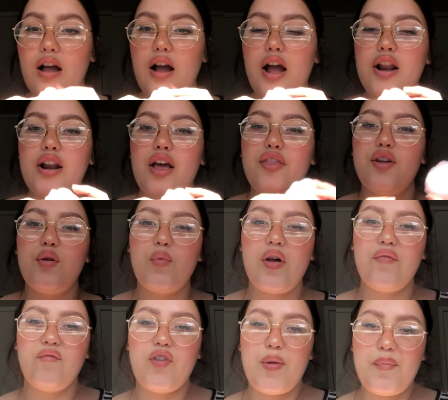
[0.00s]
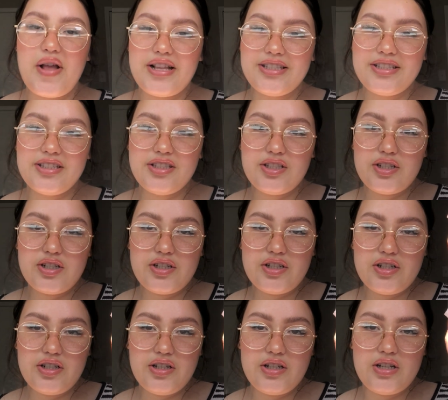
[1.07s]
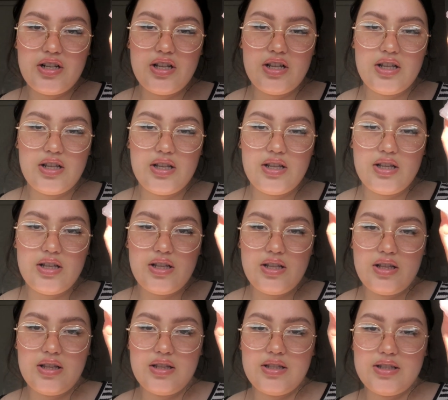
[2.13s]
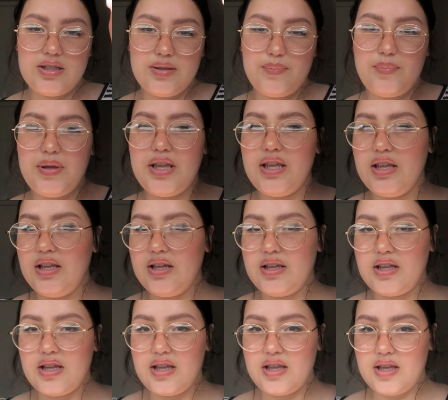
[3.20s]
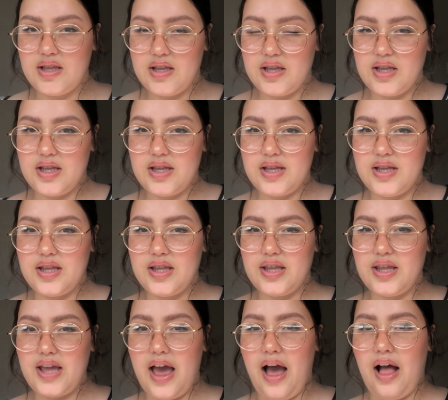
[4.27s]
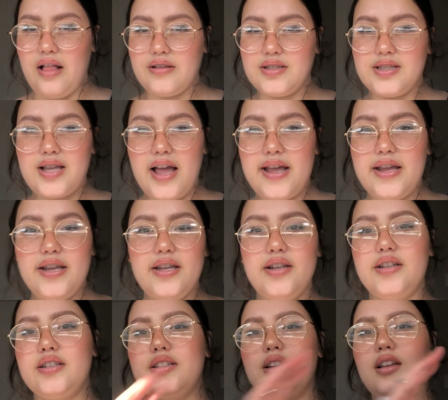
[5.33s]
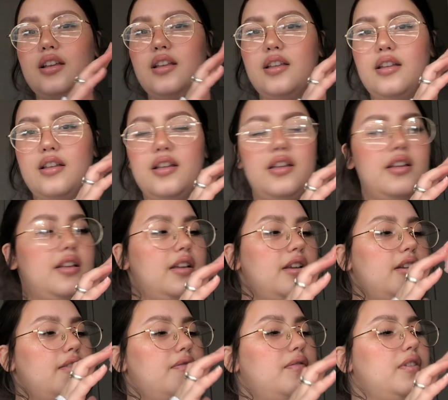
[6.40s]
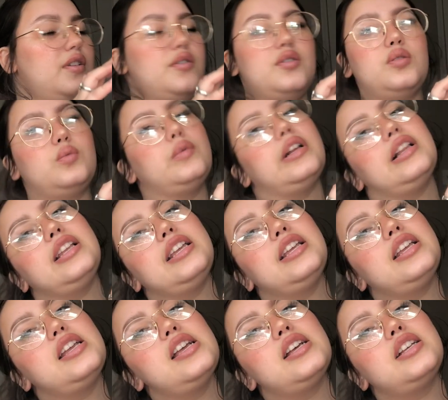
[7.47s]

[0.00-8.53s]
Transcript: Another one from my sister. This pink calcite. It feels really